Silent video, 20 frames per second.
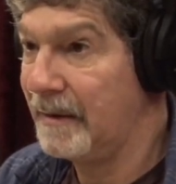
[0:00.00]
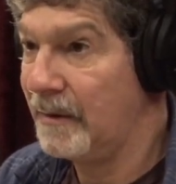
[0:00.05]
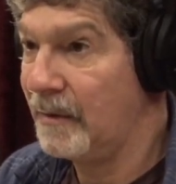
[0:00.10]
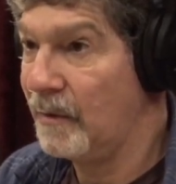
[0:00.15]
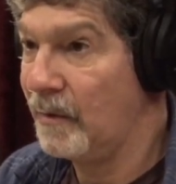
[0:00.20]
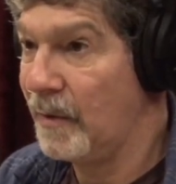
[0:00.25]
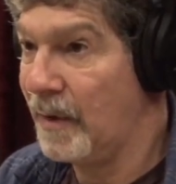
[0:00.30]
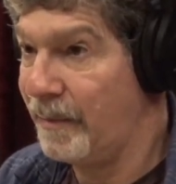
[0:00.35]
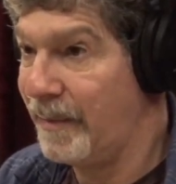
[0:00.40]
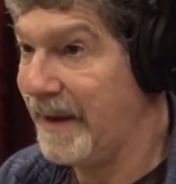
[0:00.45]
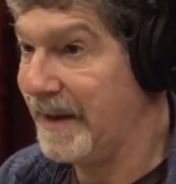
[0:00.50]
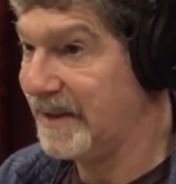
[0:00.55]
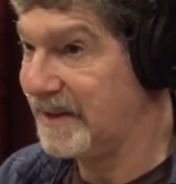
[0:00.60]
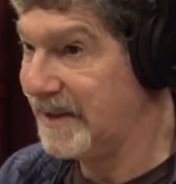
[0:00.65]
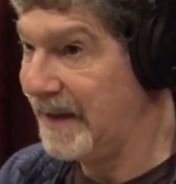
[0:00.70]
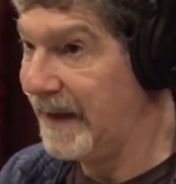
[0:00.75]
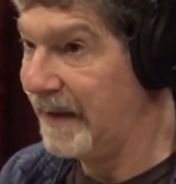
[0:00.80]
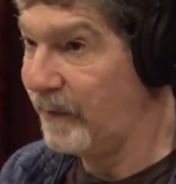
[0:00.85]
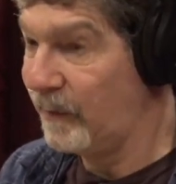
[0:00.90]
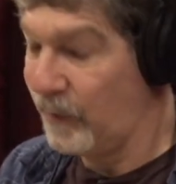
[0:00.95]
What makes
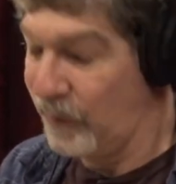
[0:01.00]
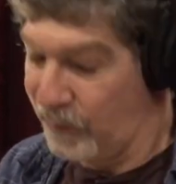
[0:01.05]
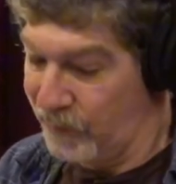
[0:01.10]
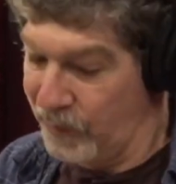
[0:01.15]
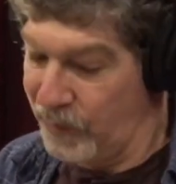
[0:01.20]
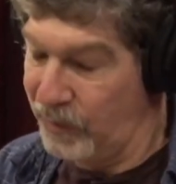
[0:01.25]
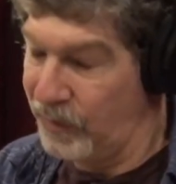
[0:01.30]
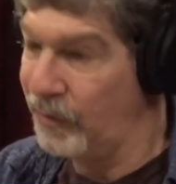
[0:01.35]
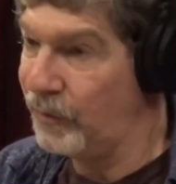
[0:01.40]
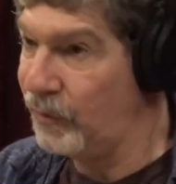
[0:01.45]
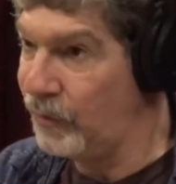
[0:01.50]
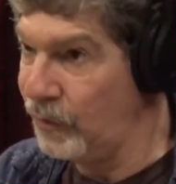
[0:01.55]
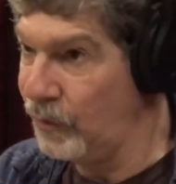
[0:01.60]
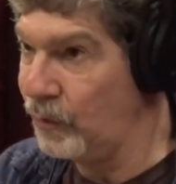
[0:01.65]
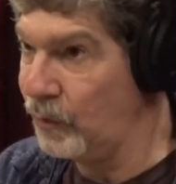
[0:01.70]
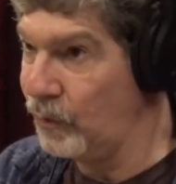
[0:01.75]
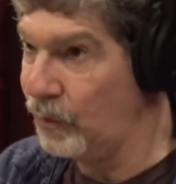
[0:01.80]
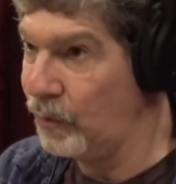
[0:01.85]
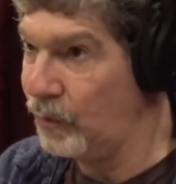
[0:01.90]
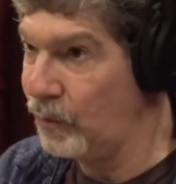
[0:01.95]
sense is for you to
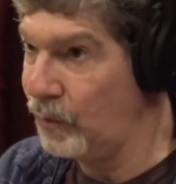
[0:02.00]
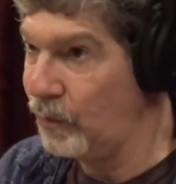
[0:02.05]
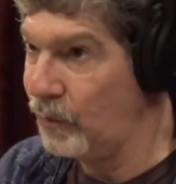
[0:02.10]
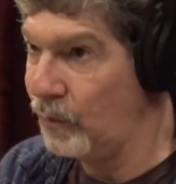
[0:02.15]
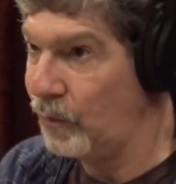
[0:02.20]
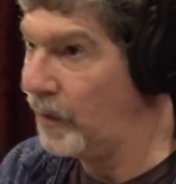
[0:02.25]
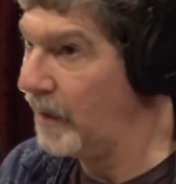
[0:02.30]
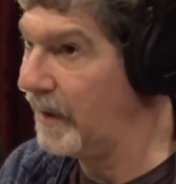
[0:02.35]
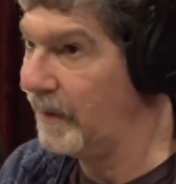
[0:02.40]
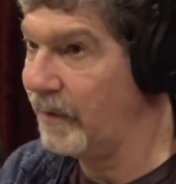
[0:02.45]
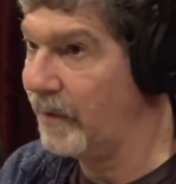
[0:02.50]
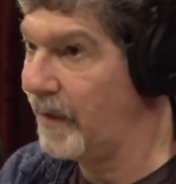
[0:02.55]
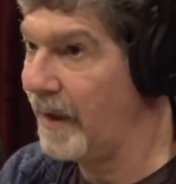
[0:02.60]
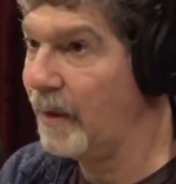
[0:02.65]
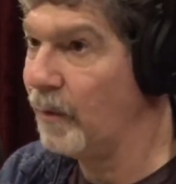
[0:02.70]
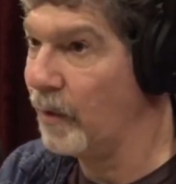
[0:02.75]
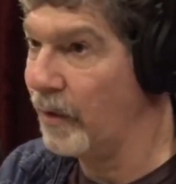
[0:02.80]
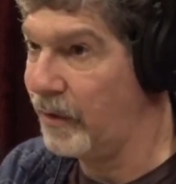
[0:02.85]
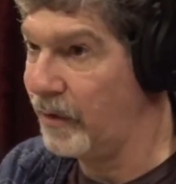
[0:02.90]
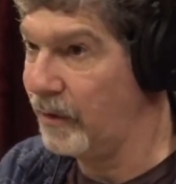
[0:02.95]
do whatever they
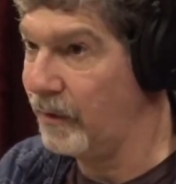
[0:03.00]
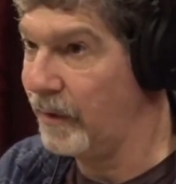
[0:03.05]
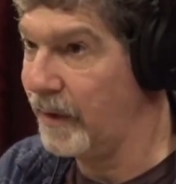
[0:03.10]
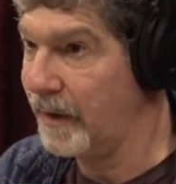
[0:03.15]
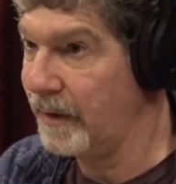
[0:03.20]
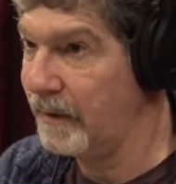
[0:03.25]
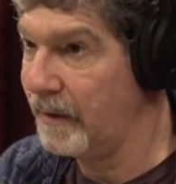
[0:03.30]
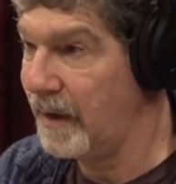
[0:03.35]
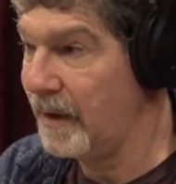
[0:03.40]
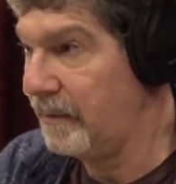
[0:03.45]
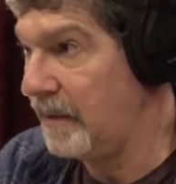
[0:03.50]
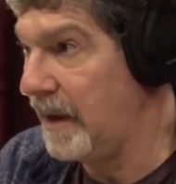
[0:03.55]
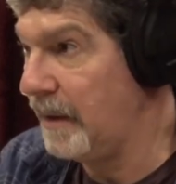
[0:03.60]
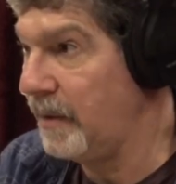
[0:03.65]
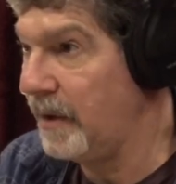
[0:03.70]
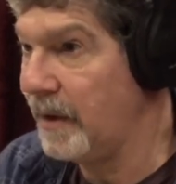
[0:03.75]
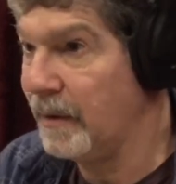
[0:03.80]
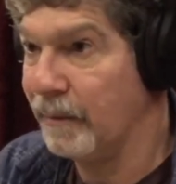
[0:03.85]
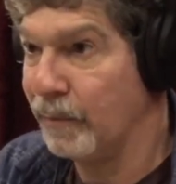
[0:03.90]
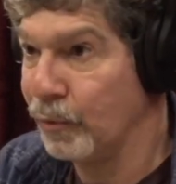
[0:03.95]
were doing and
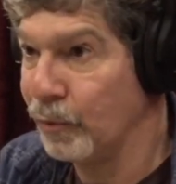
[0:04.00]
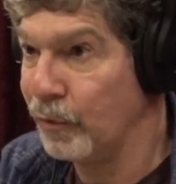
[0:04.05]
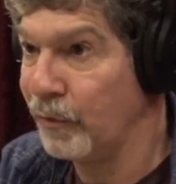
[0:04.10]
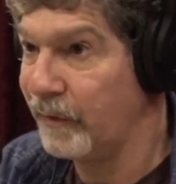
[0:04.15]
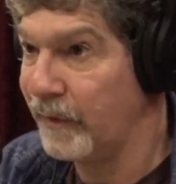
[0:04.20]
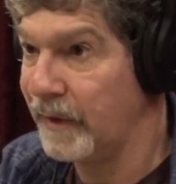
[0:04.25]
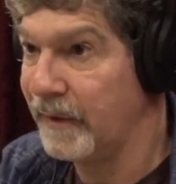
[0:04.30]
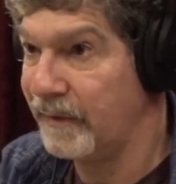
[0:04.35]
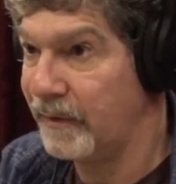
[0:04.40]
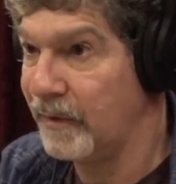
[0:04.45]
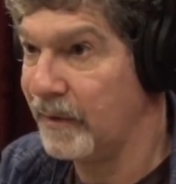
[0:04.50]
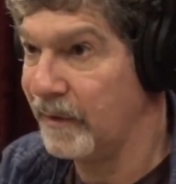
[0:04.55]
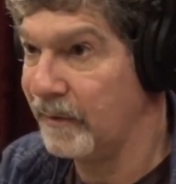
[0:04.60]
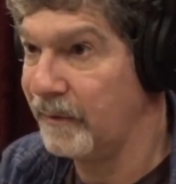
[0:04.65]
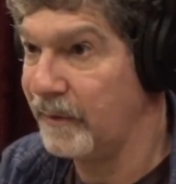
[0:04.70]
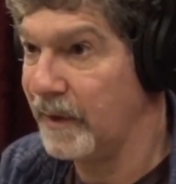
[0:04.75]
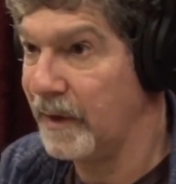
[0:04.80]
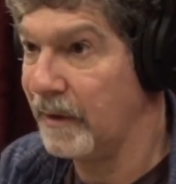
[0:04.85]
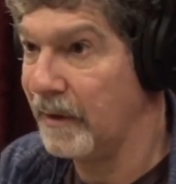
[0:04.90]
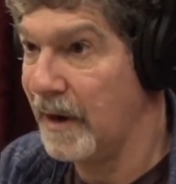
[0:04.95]
maybe improve it if you could
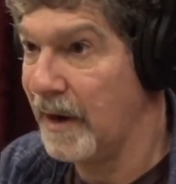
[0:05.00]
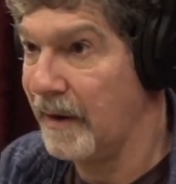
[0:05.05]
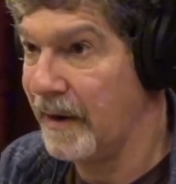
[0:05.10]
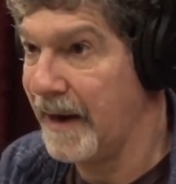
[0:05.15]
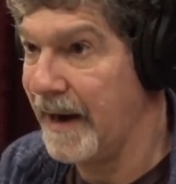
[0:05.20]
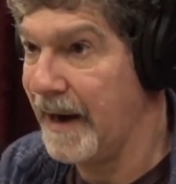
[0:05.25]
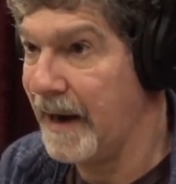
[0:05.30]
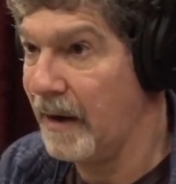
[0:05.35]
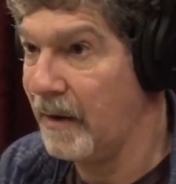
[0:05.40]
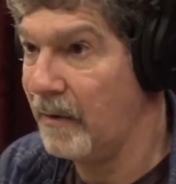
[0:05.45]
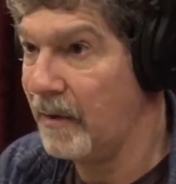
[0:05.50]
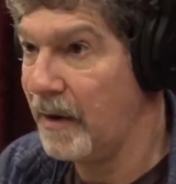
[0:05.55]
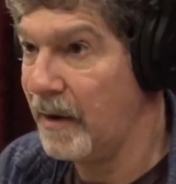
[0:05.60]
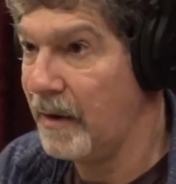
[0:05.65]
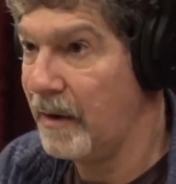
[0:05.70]
figure out how.